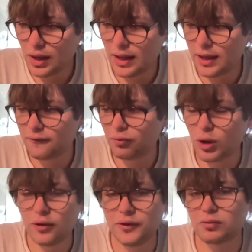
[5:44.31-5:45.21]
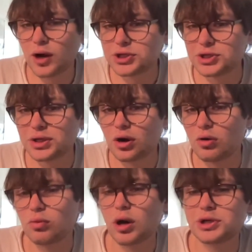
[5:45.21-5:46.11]
if wealthy Russian
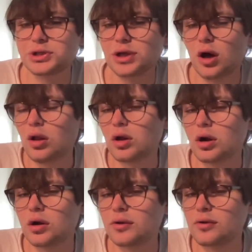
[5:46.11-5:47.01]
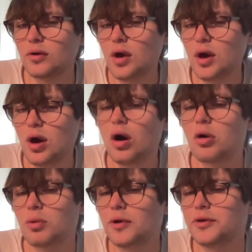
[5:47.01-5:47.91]
oligarchs, are
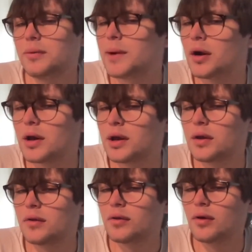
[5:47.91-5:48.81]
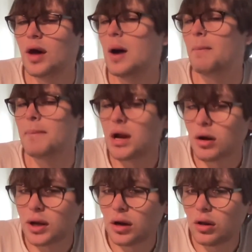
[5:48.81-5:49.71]
wealthy Americans
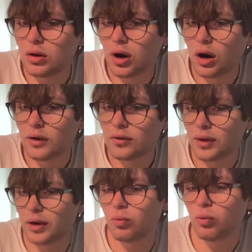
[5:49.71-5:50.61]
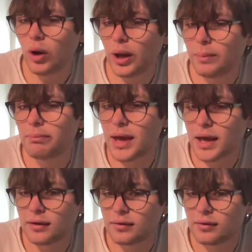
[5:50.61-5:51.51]
American oligarchs? And what
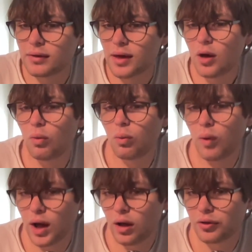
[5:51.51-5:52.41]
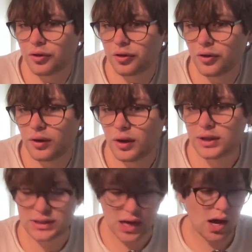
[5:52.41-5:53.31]
makes wealth
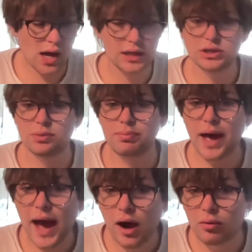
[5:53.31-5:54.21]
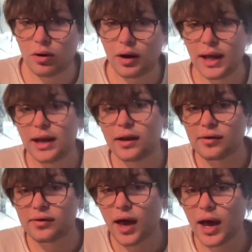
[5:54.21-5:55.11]
tied to power in a
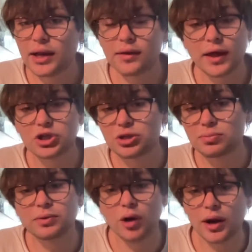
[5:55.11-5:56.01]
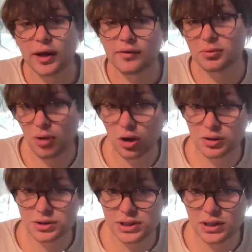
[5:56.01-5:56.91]
society that should be run as a
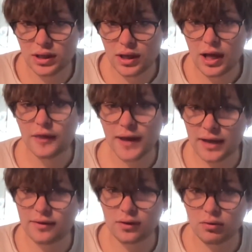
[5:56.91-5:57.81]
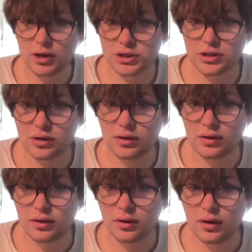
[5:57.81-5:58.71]
democracy? That's the question.
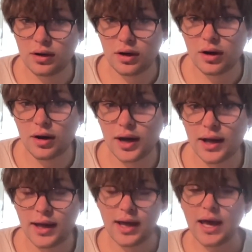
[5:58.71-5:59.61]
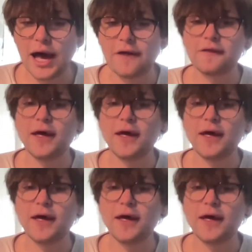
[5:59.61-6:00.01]
All right. And